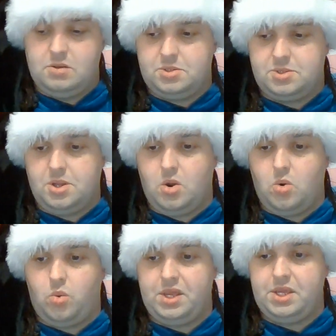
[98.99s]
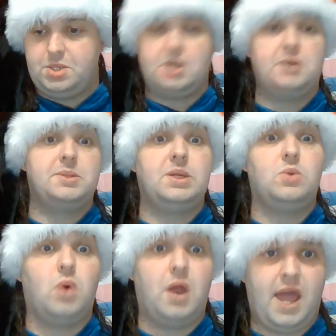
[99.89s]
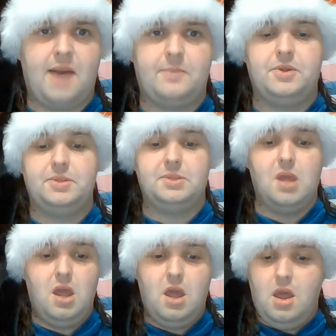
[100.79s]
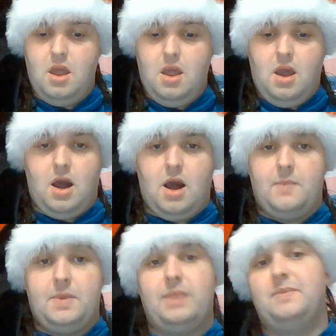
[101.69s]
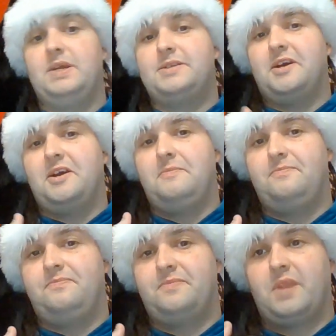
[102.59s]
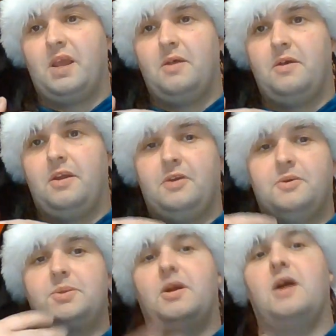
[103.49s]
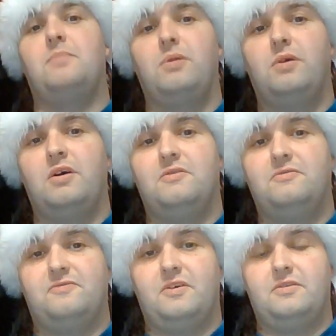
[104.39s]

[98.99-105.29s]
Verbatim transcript: So we shall see what happens. In the meantime, here's a couple of